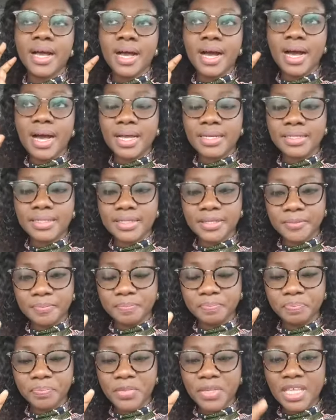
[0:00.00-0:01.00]
and
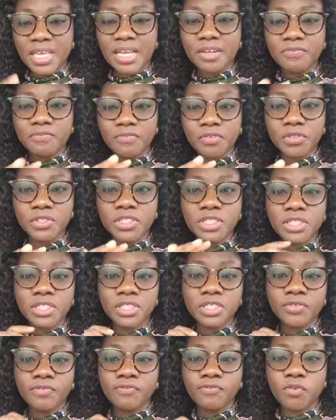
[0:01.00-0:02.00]
get
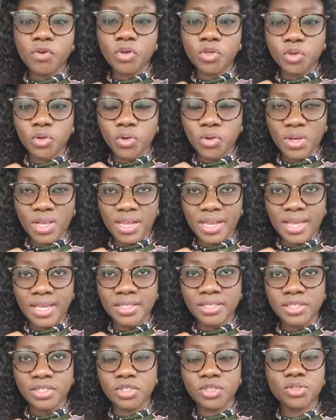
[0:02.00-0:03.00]
funding for your
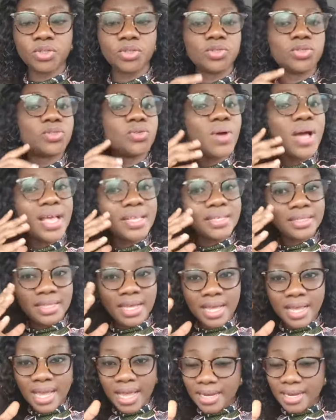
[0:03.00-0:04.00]
organization. So as
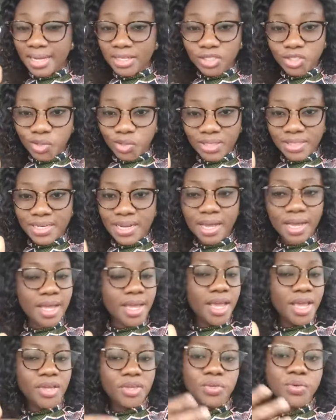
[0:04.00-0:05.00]
an NGO leader,
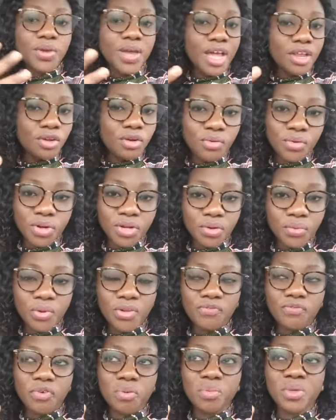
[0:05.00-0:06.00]
you cannot run
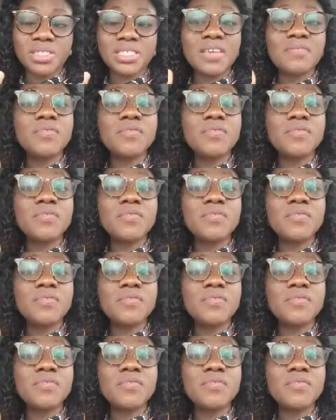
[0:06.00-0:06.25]
away from it.